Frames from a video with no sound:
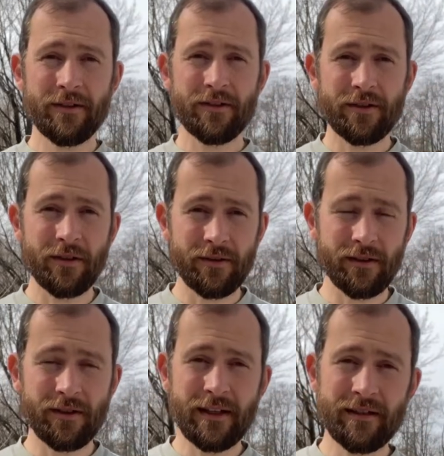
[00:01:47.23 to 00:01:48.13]
So the
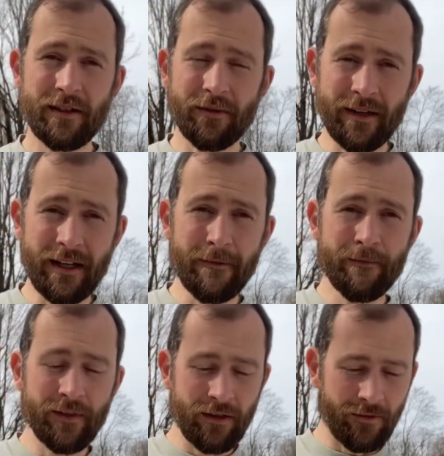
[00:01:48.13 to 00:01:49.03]
things that you'll
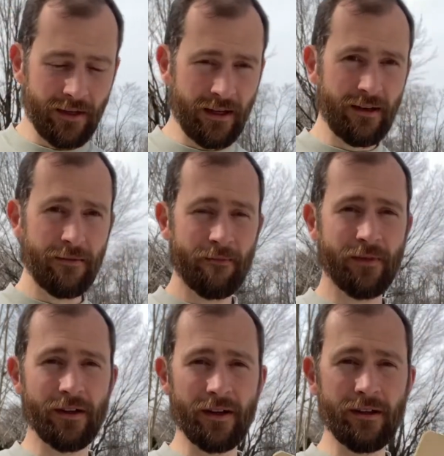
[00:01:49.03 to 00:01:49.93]
need
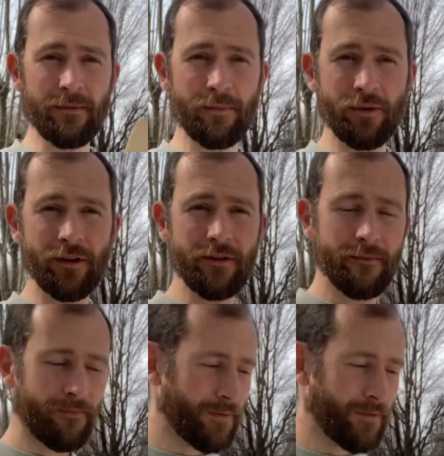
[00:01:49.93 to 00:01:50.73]
a clipboard,